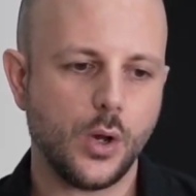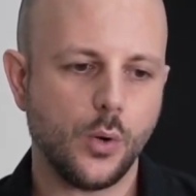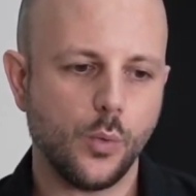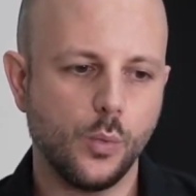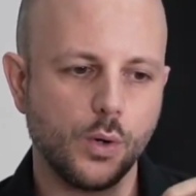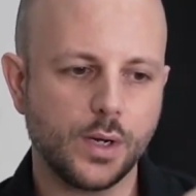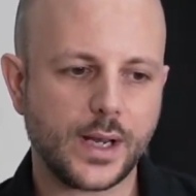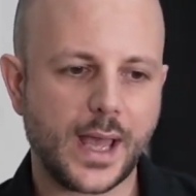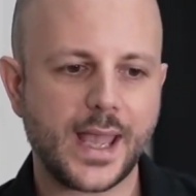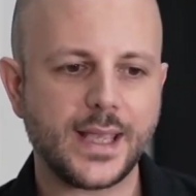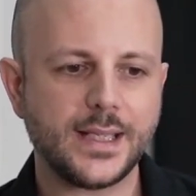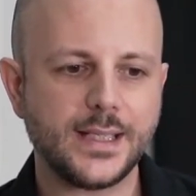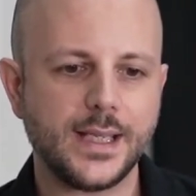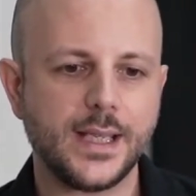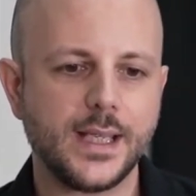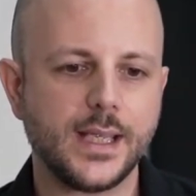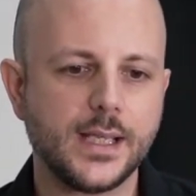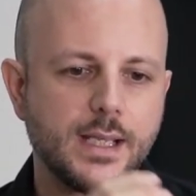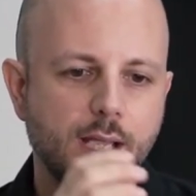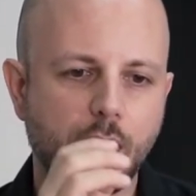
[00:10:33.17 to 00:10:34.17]
what I
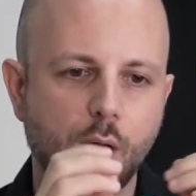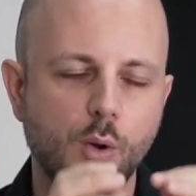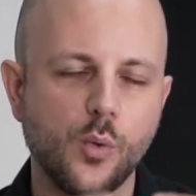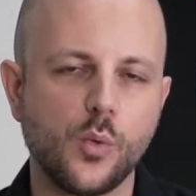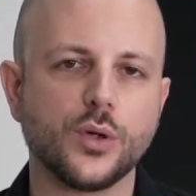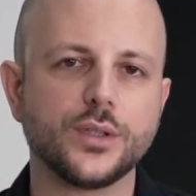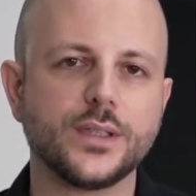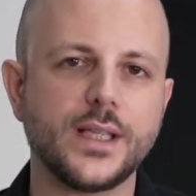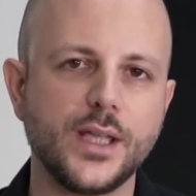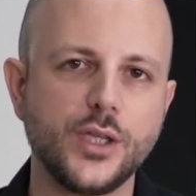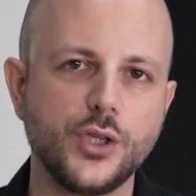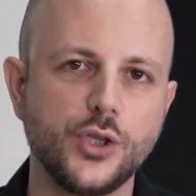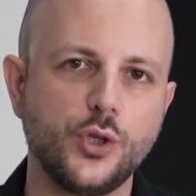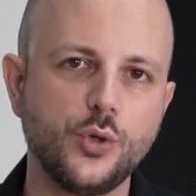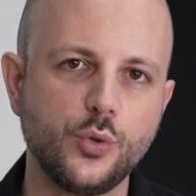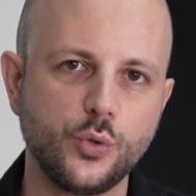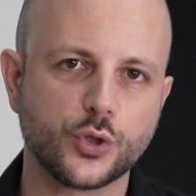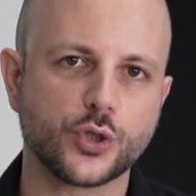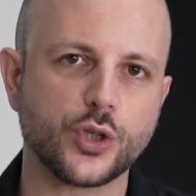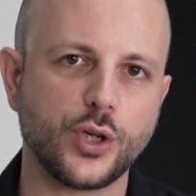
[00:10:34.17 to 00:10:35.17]
did and what they
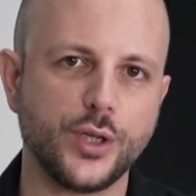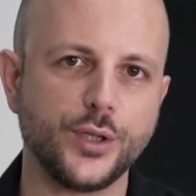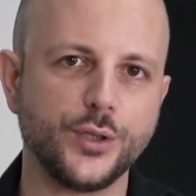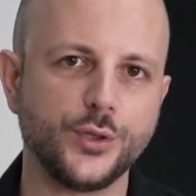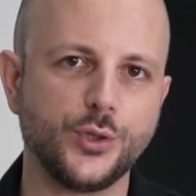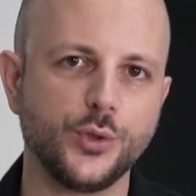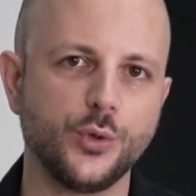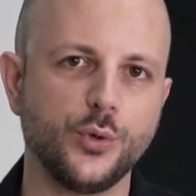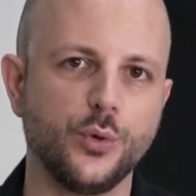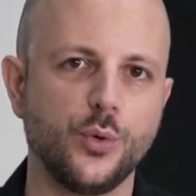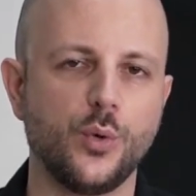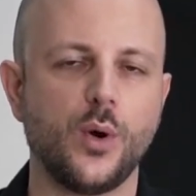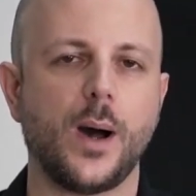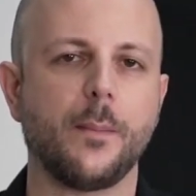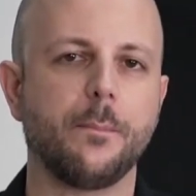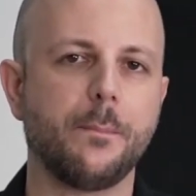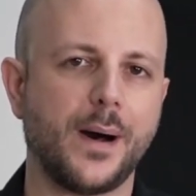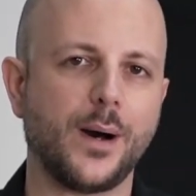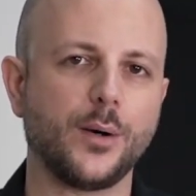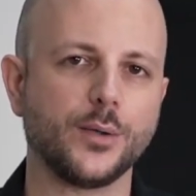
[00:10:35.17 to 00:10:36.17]
usually do
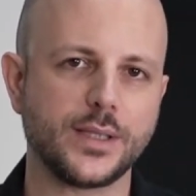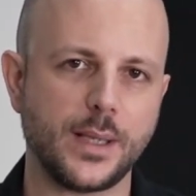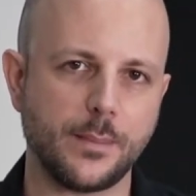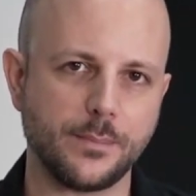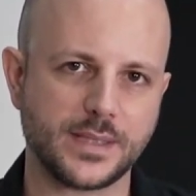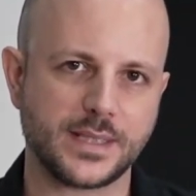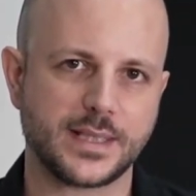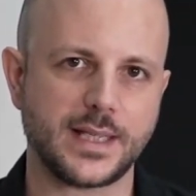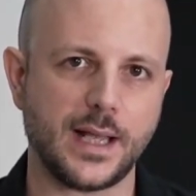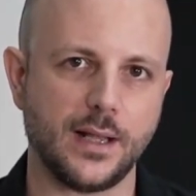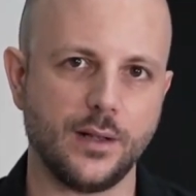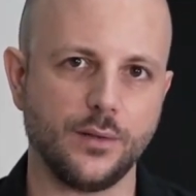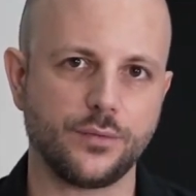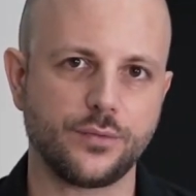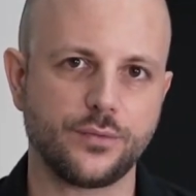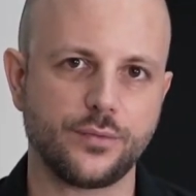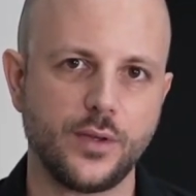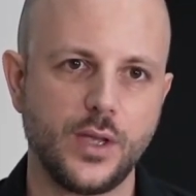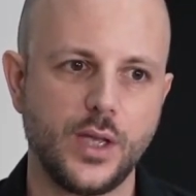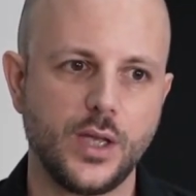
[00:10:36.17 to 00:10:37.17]
about
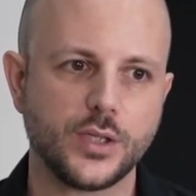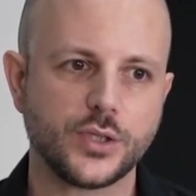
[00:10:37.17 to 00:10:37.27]
themselves.